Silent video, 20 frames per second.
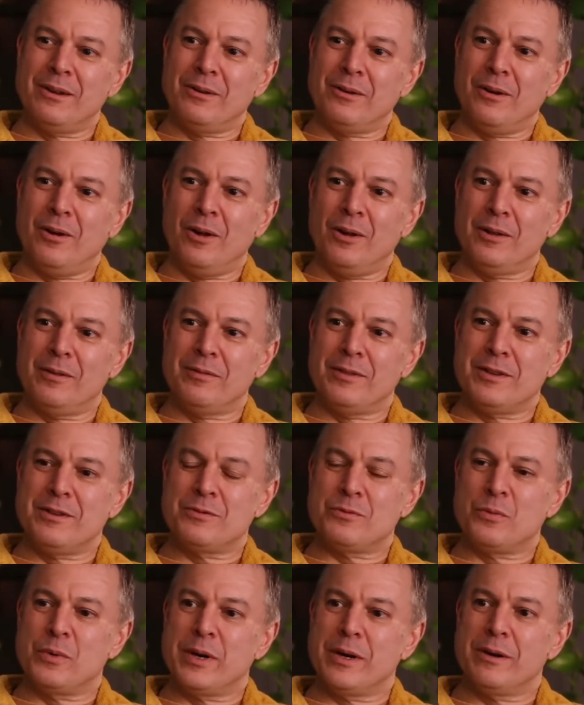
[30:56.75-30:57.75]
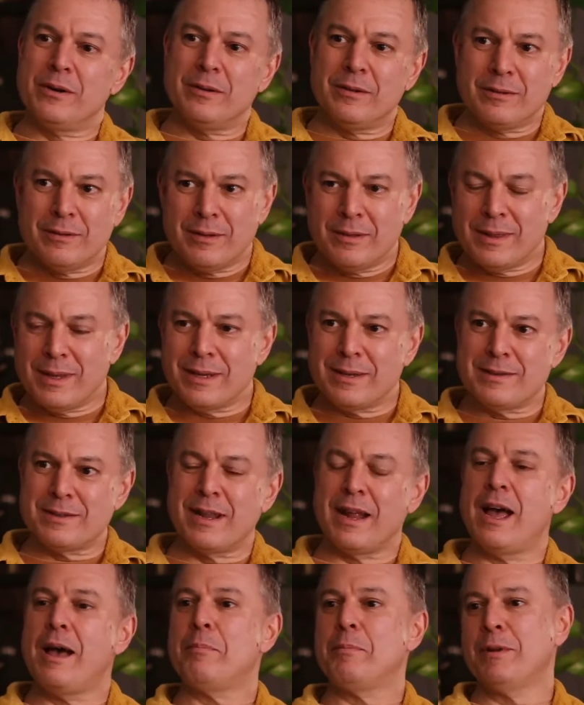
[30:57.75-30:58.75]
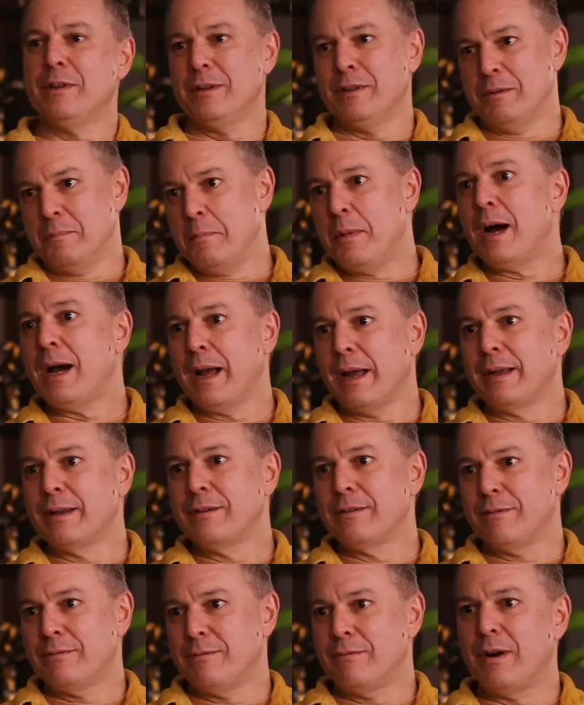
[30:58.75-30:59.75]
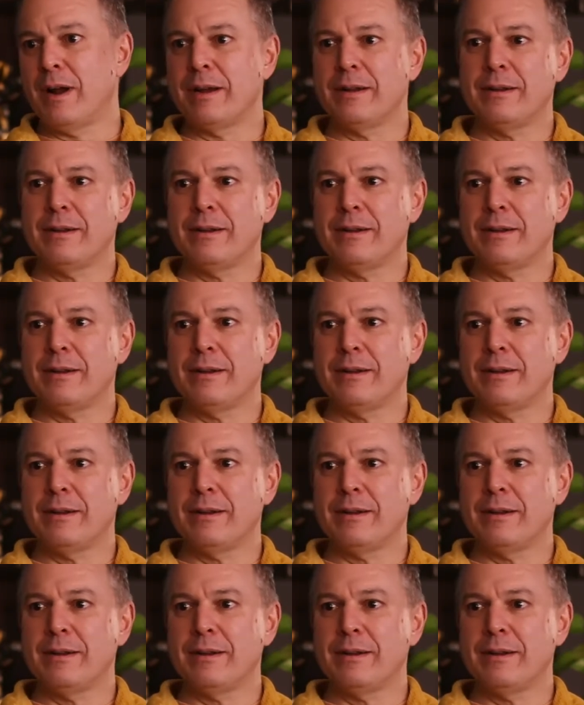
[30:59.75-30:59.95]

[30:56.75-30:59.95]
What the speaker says: All of these weird things that happen in the mind, right?